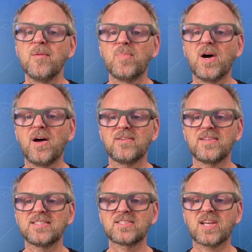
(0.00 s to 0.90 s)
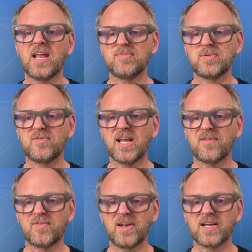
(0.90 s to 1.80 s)
But this is kind of
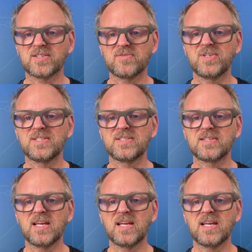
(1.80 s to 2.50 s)
provided for legacy reasons.